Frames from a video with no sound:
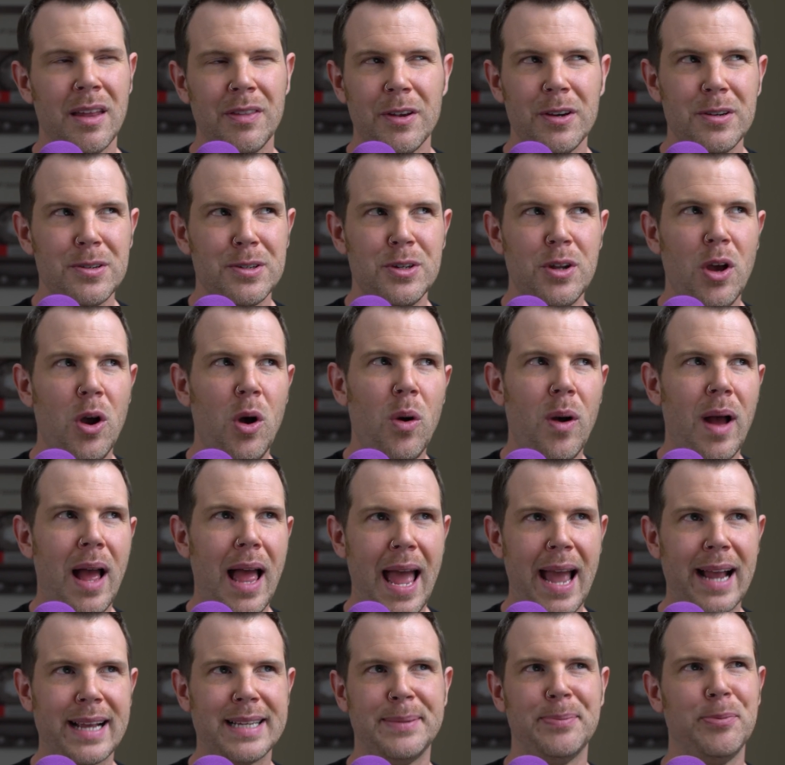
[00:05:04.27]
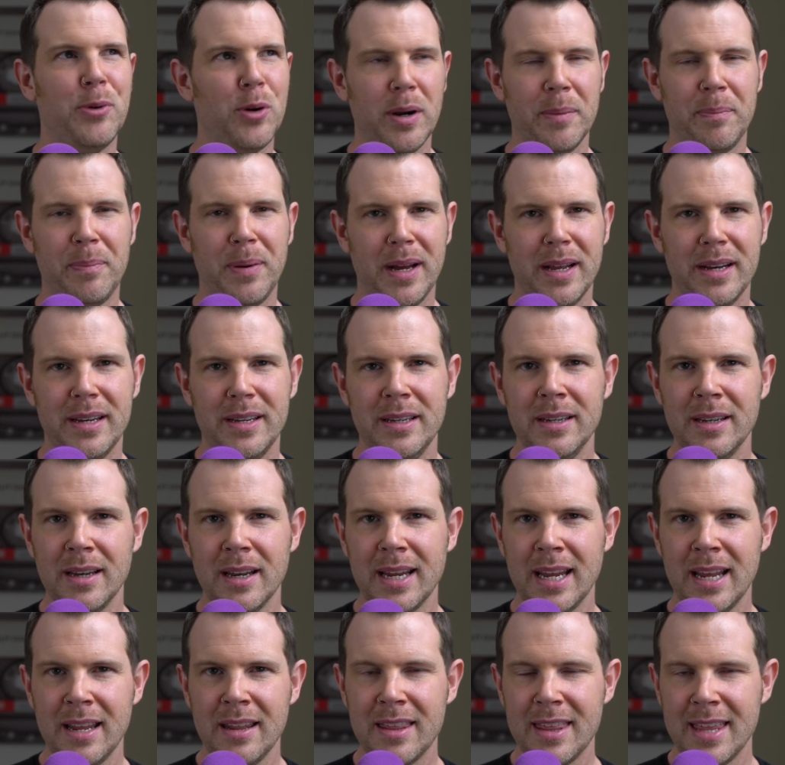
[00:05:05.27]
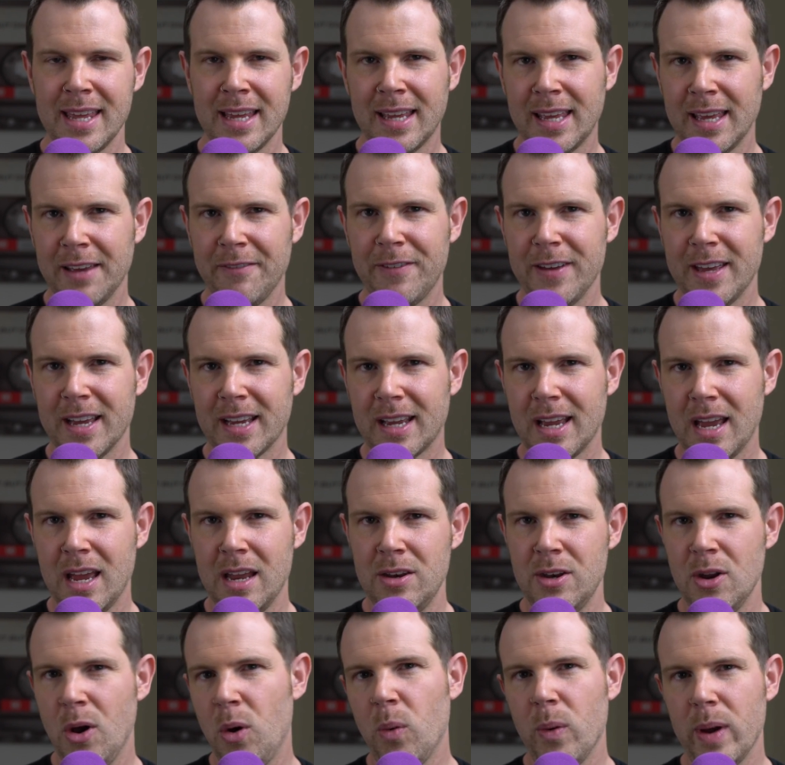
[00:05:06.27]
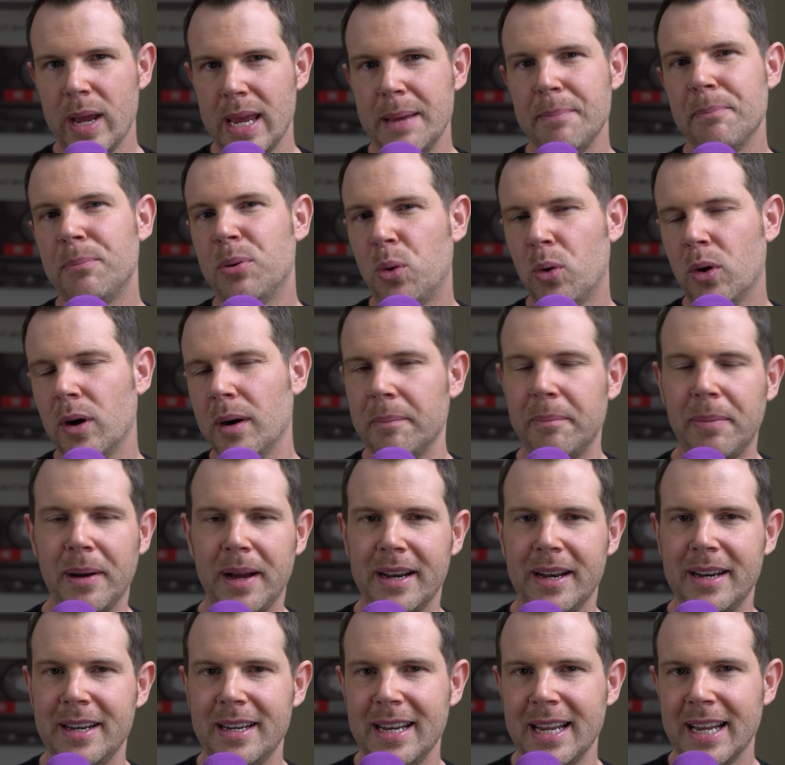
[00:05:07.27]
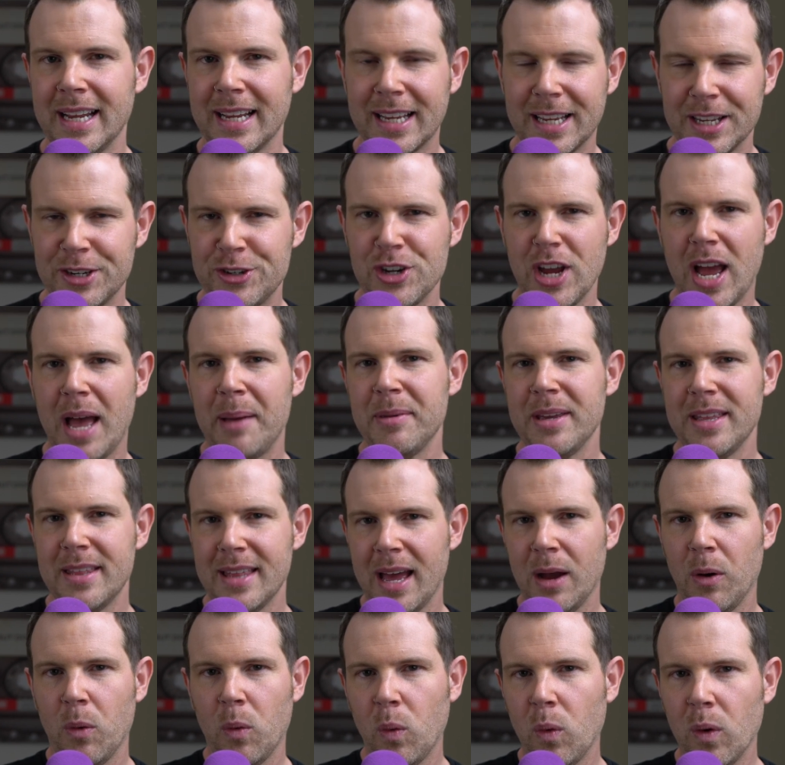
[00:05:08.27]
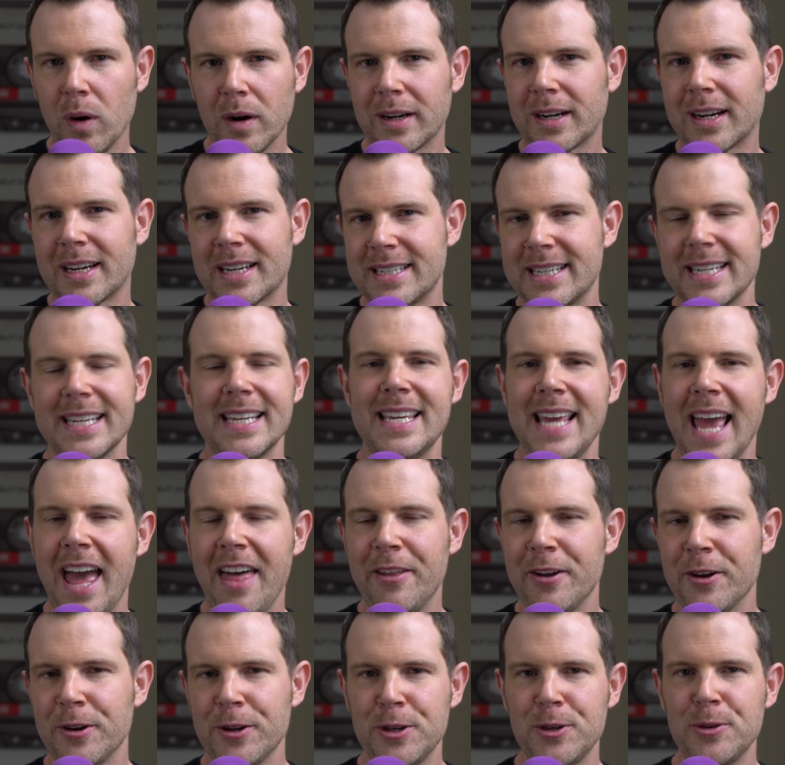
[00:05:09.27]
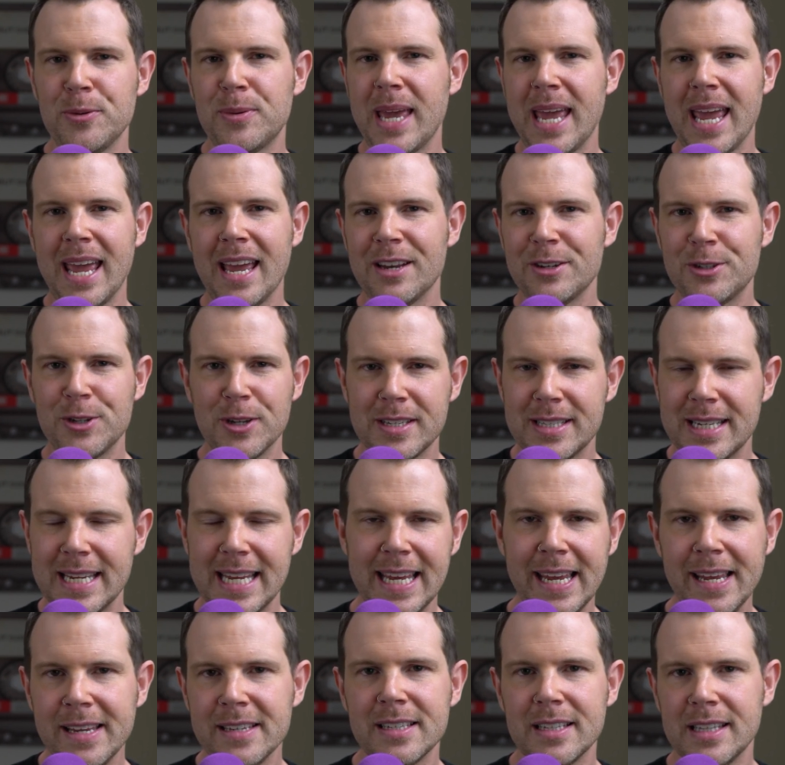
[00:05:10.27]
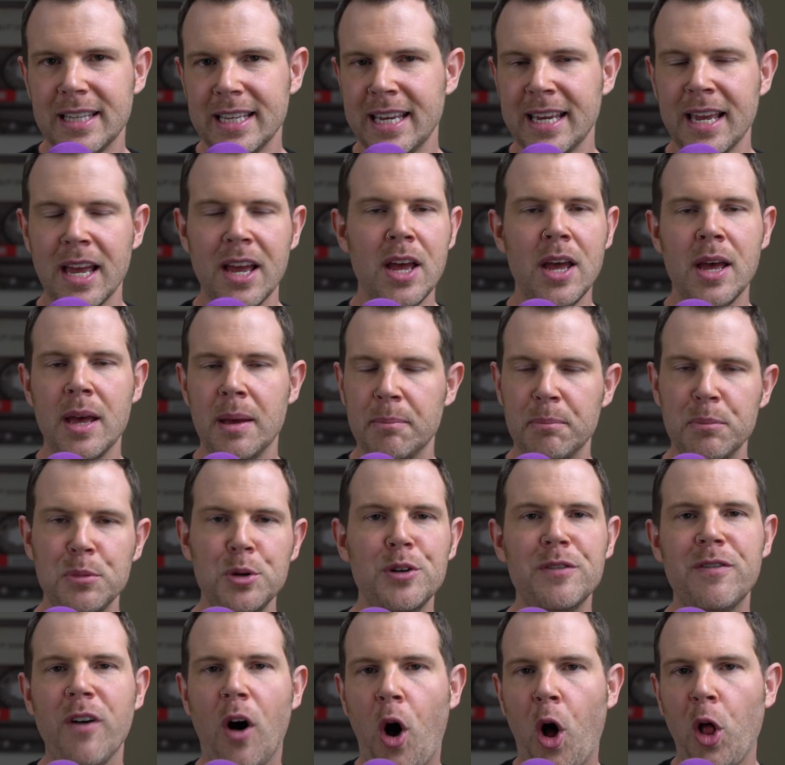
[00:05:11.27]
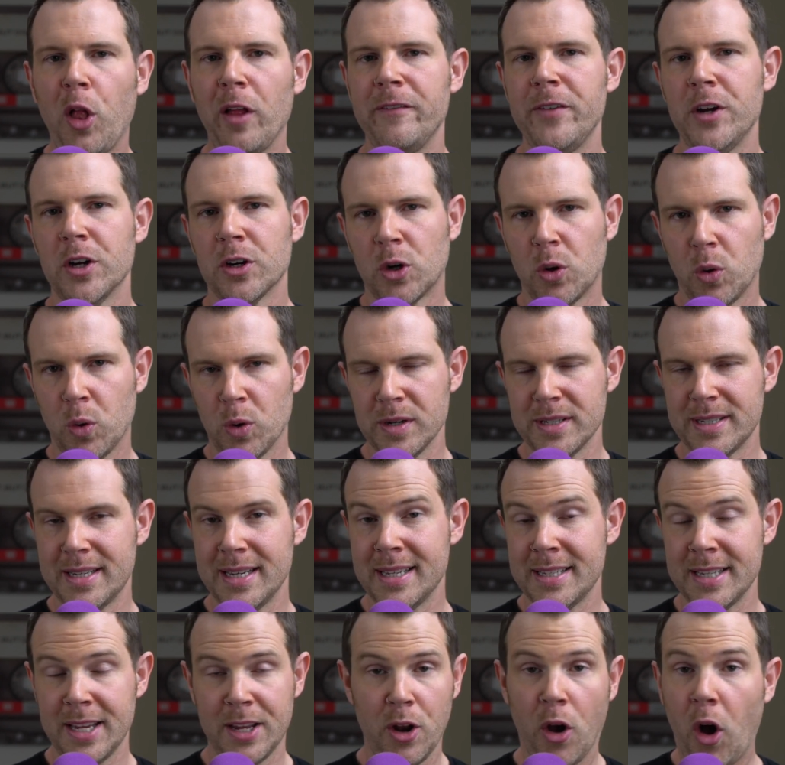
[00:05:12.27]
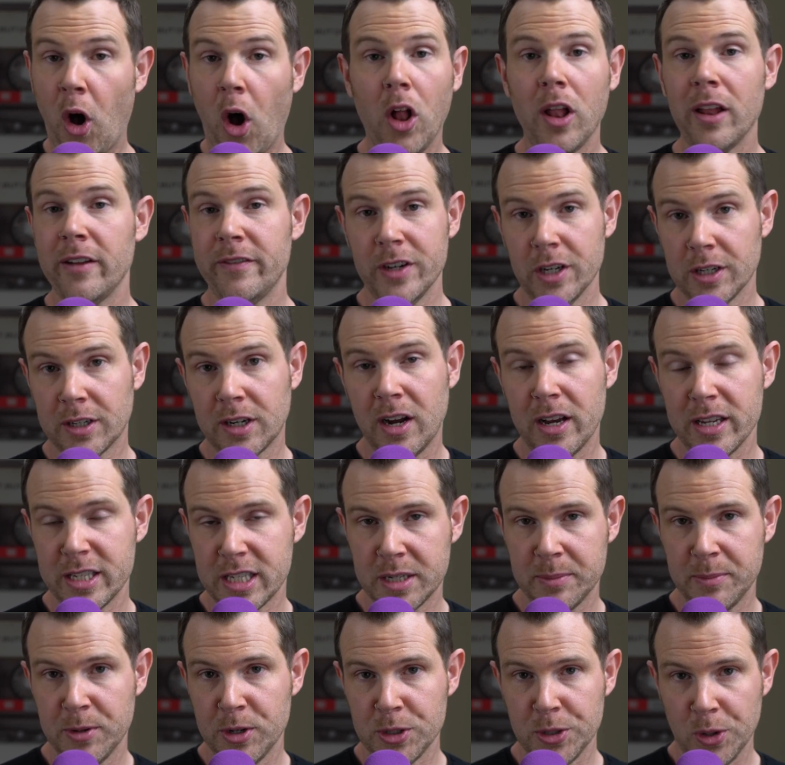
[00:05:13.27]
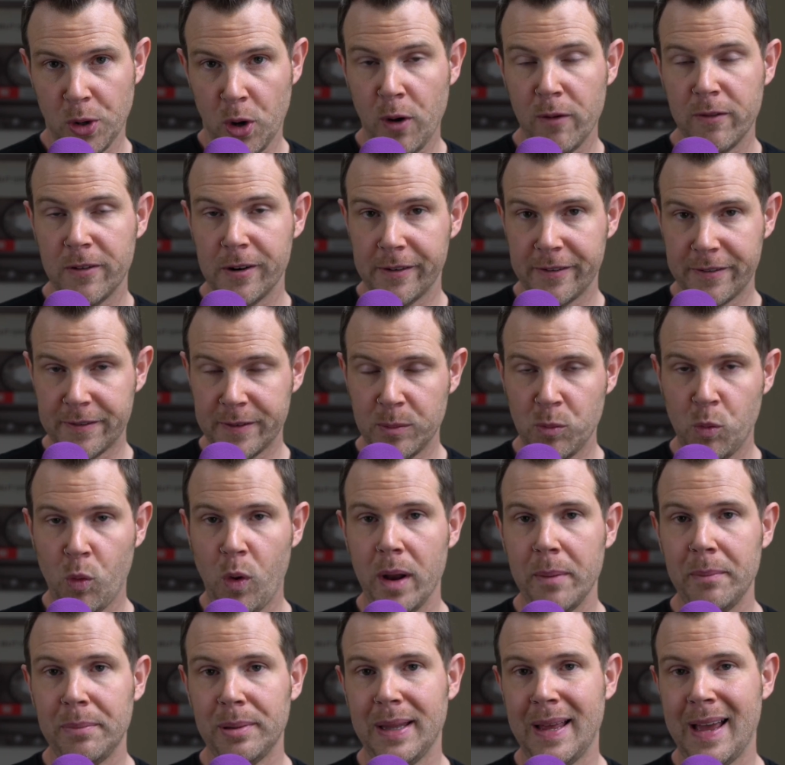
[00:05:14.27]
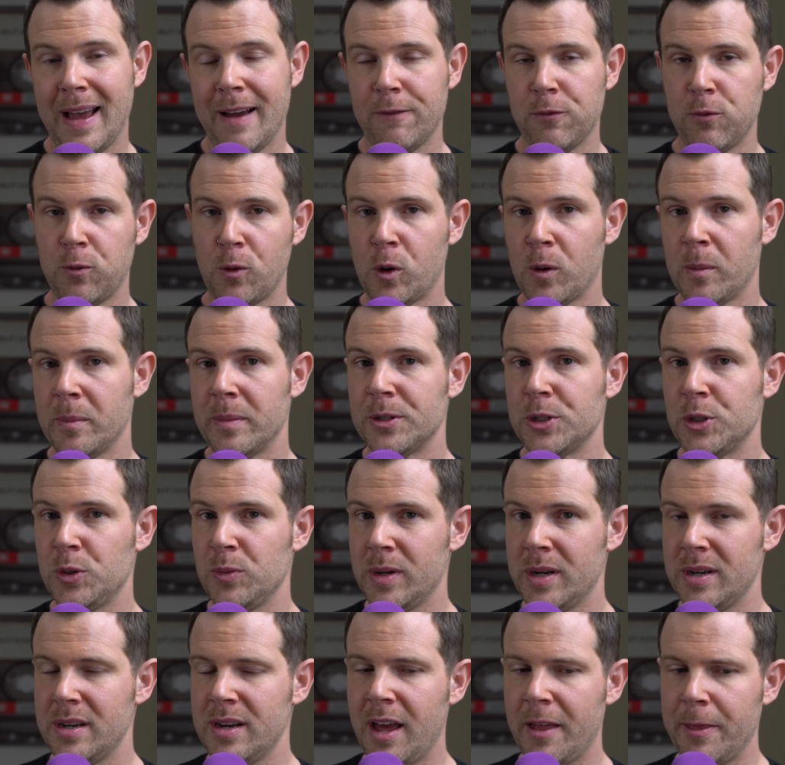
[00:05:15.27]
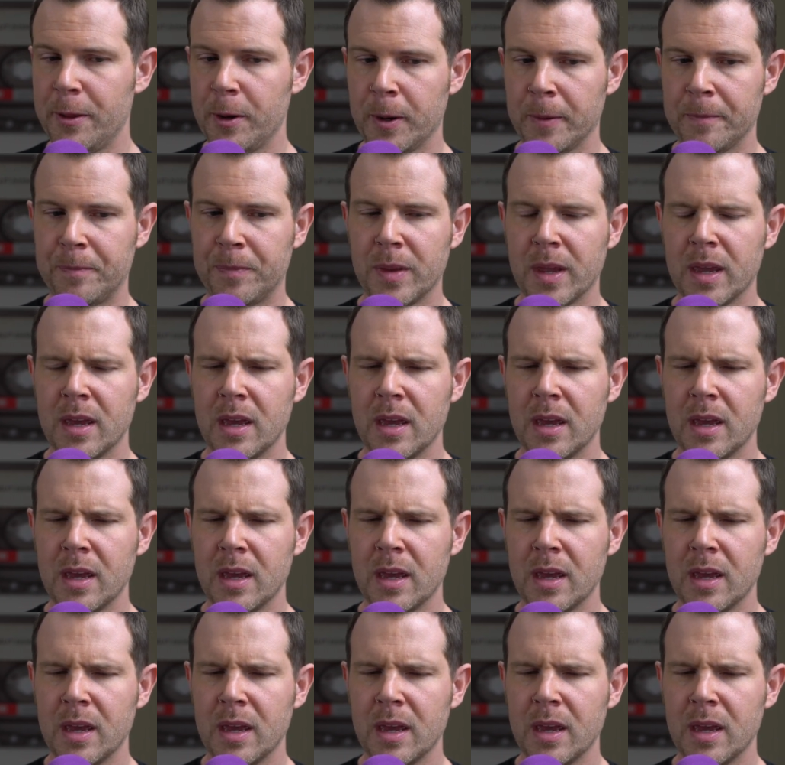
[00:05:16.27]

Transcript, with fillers: there's no export button in Thinkific and no import button in Kajabi that work together. You can't just easily move all of your courses and all of your customers over from one platform to another.